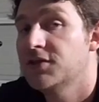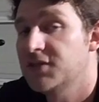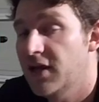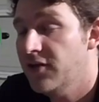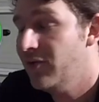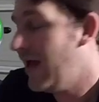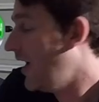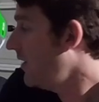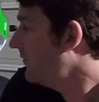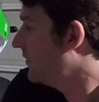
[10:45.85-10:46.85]
So now that we
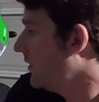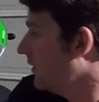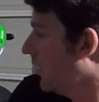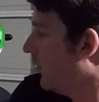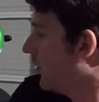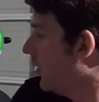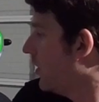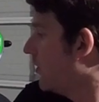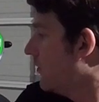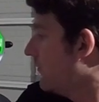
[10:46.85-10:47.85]
have the lower
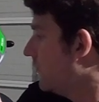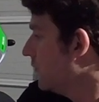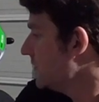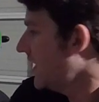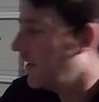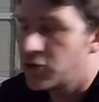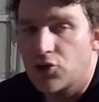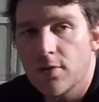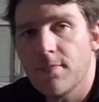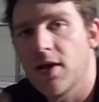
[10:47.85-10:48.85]
fuel tank
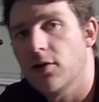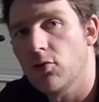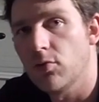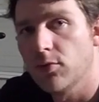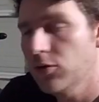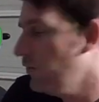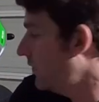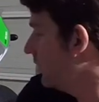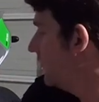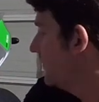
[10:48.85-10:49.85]
trim panel removed and we've